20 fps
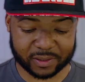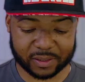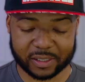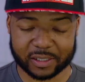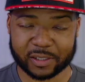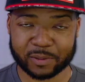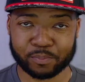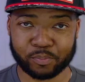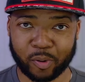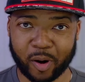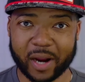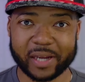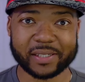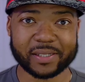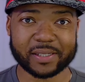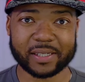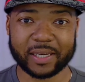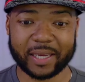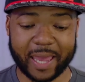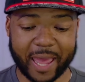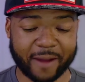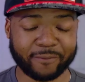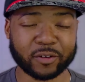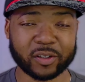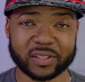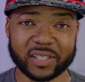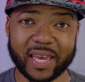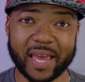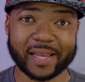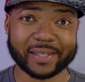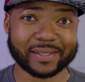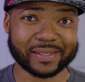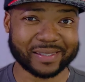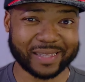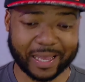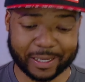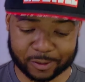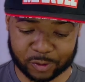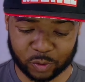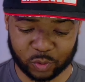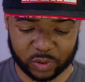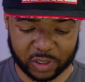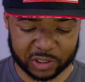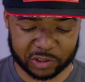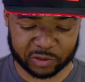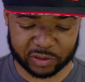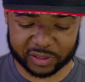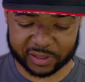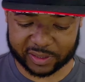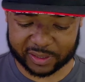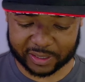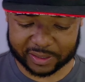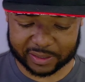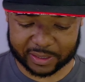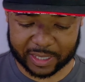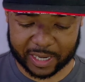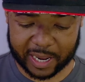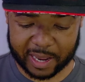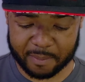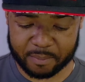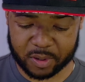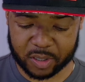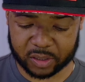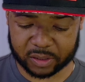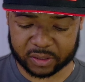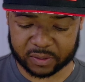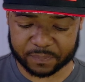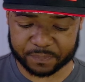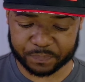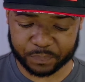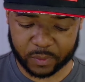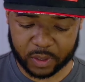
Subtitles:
This pricing after tax is like 269 bucks.